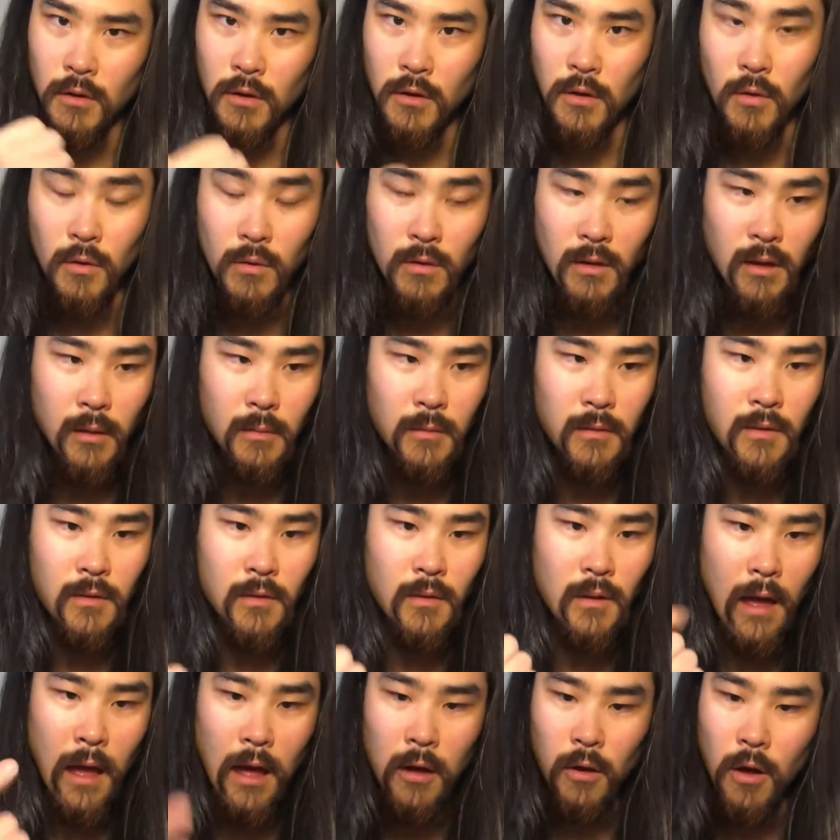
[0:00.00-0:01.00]

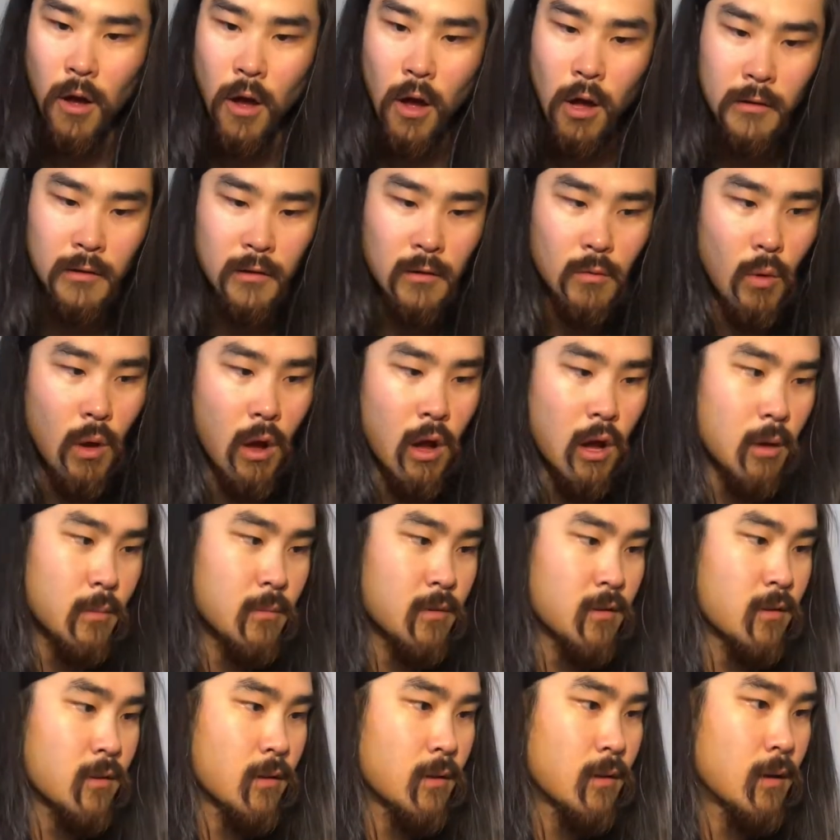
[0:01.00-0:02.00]
Q-tips, alcohol
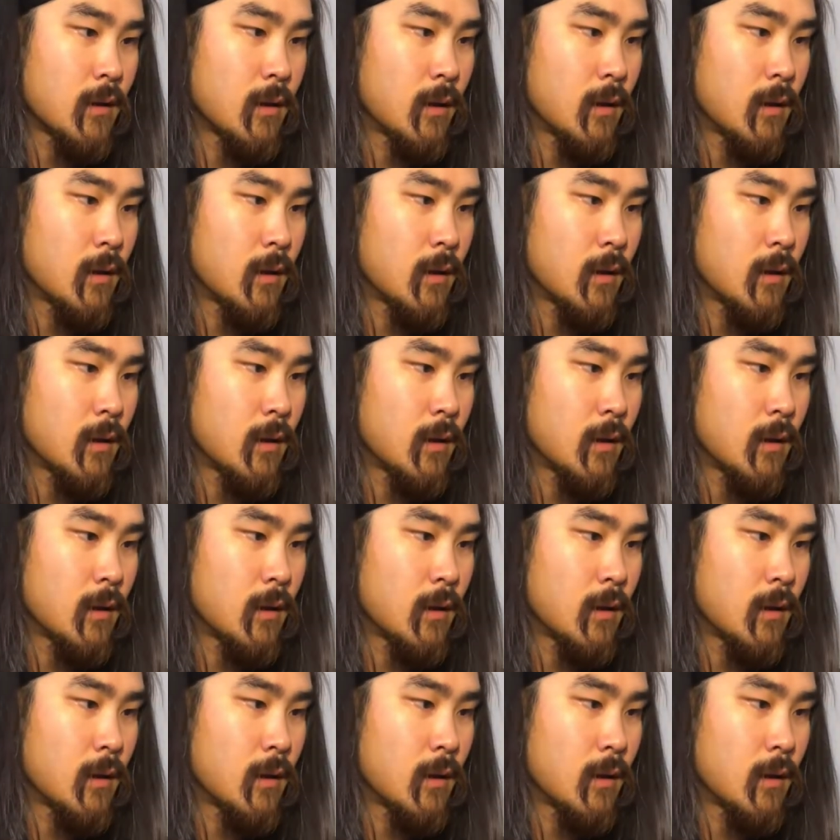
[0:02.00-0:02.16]
swabs,